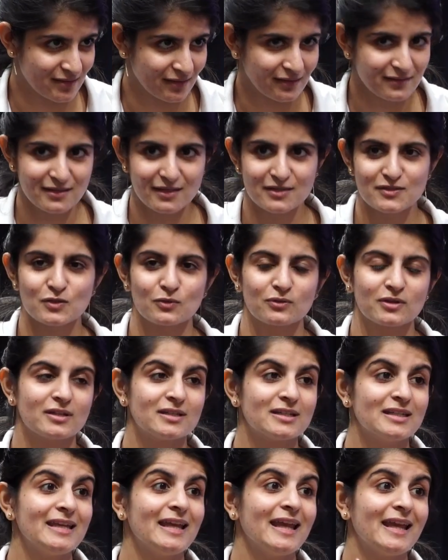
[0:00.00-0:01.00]
Yeah, like so
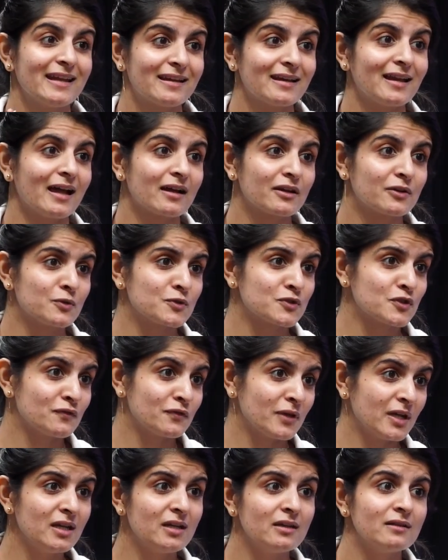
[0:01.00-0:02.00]
38 lakh crores of
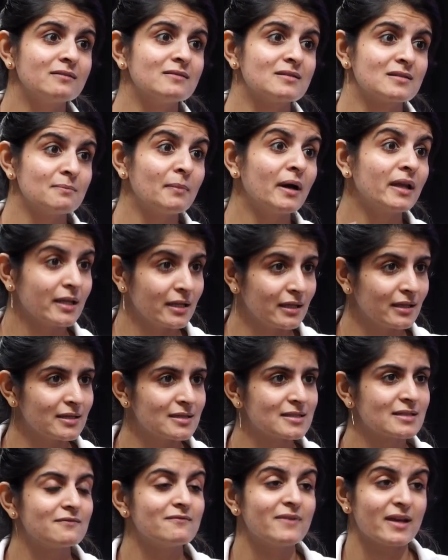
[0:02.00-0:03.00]
Indians' money
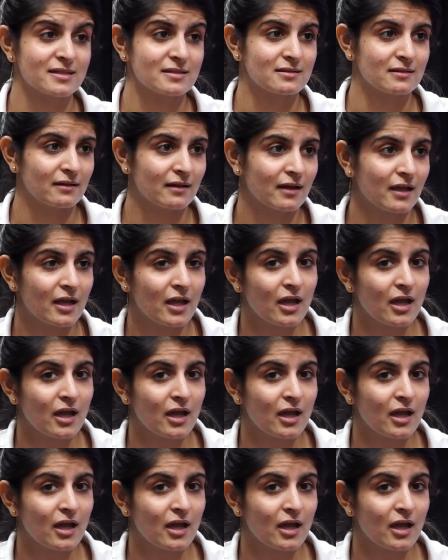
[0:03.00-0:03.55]
is invested.